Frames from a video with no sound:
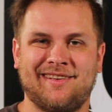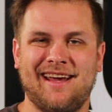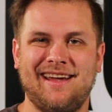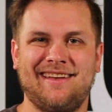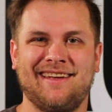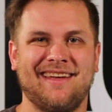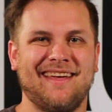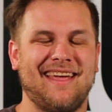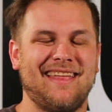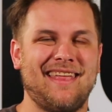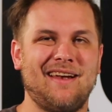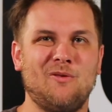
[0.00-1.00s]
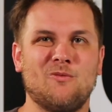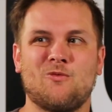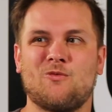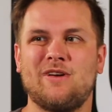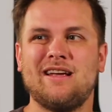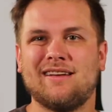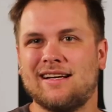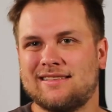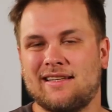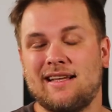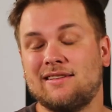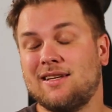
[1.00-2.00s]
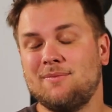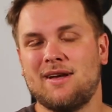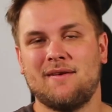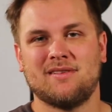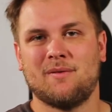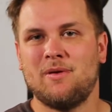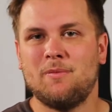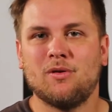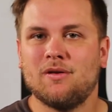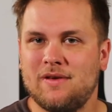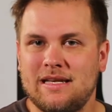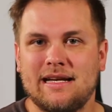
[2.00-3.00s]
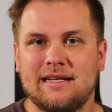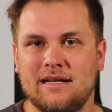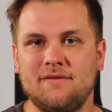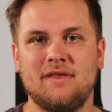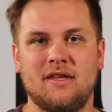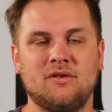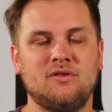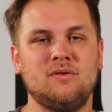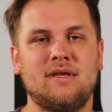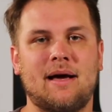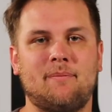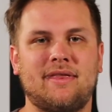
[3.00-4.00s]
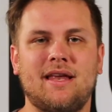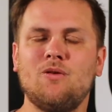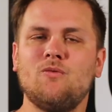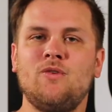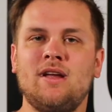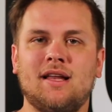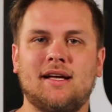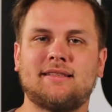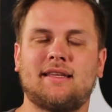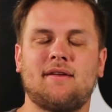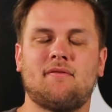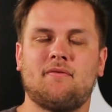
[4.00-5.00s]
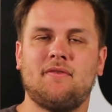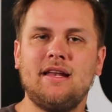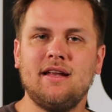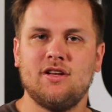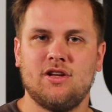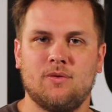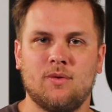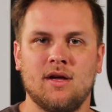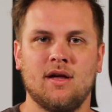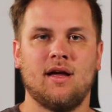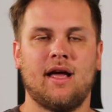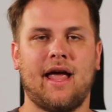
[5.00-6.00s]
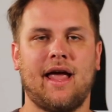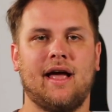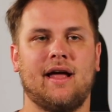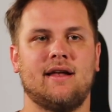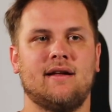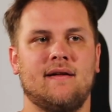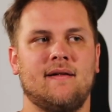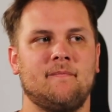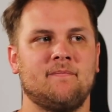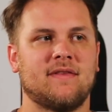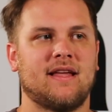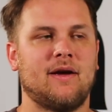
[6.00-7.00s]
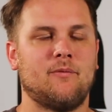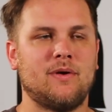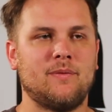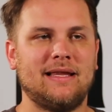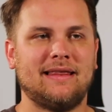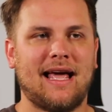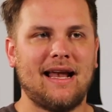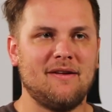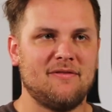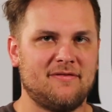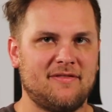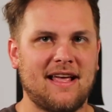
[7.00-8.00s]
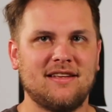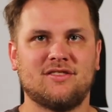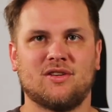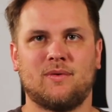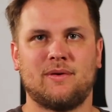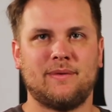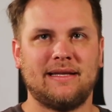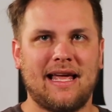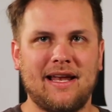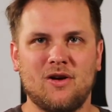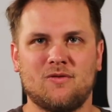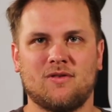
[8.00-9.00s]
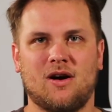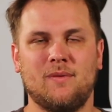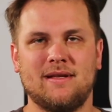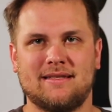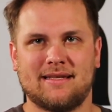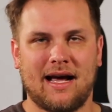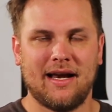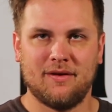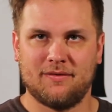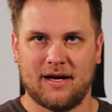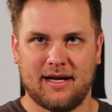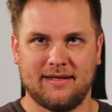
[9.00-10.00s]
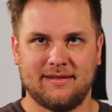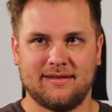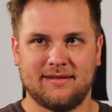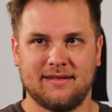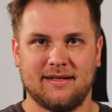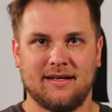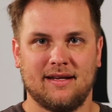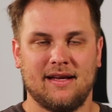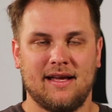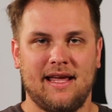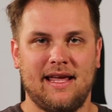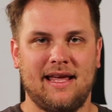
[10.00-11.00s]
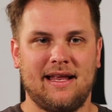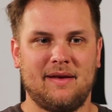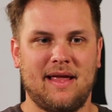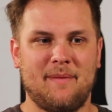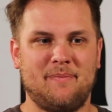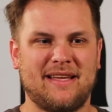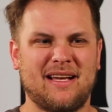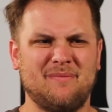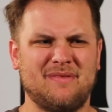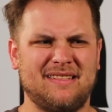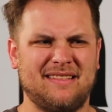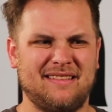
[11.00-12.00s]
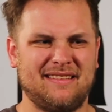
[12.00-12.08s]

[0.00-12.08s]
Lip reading: right? They don't realize it. Now, sometimes some people are vindictive and they'll do that, but they don't realize that they've offended you, and when we let it fester, when we let it grow inside of us, it becomes